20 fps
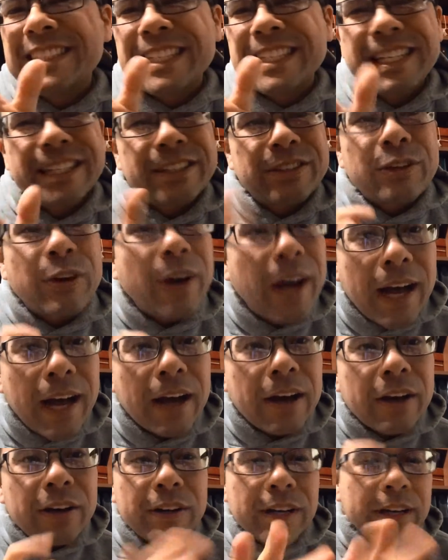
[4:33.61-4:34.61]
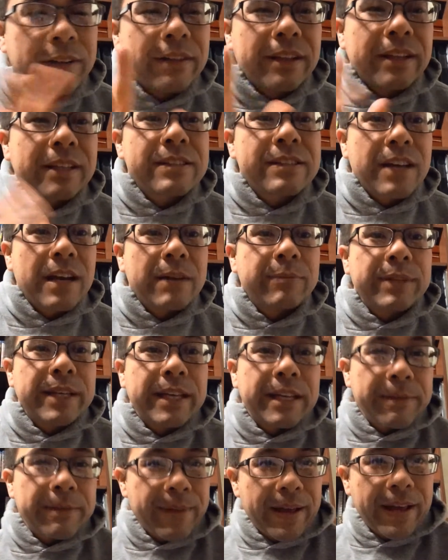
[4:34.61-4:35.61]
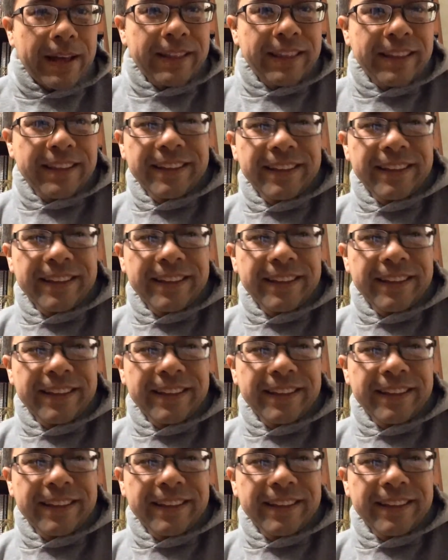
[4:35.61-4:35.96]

I don't know how I mean, that's complicated math